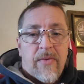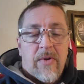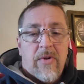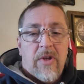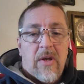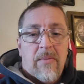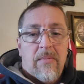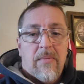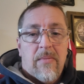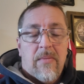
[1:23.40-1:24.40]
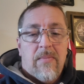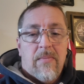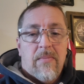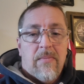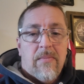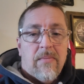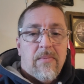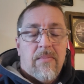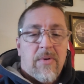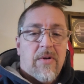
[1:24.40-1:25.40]
That you can't,
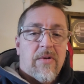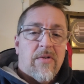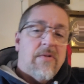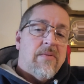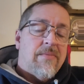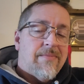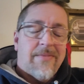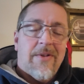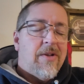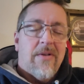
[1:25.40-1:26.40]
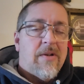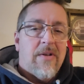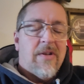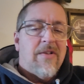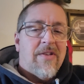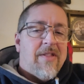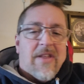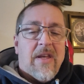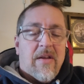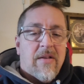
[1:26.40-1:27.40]
because it's a
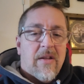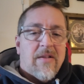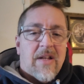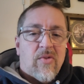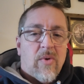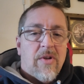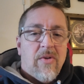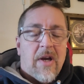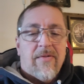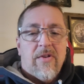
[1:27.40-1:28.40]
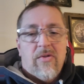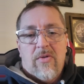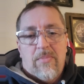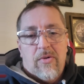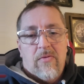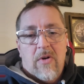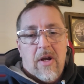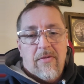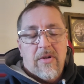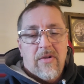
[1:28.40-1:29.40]
thing. That's what you have to do to prove
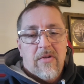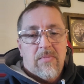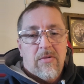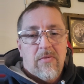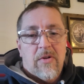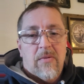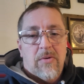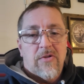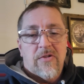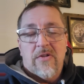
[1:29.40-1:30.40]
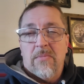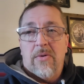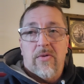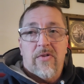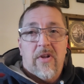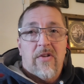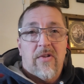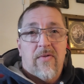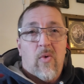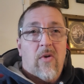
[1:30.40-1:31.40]
gravity, is prove that it pushes and pulls, that it's
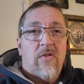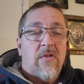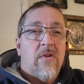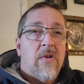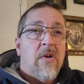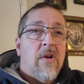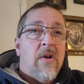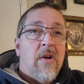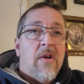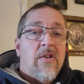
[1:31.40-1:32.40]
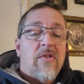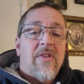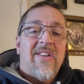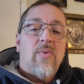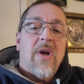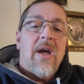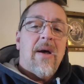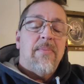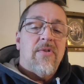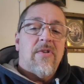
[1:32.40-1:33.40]
a force. So that's what
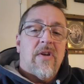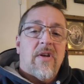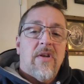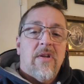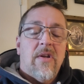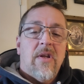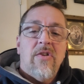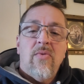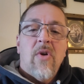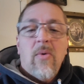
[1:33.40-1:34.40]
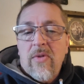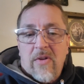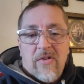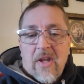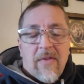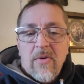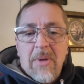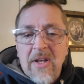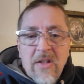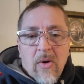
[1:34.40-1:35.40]
happens. Like, and you know this.
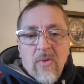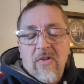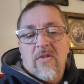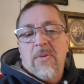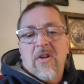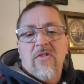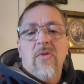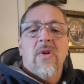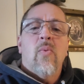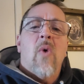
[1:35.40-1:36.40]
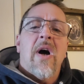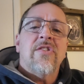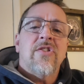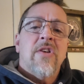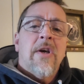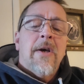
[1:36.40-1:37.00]
Everybody knows this because you can watch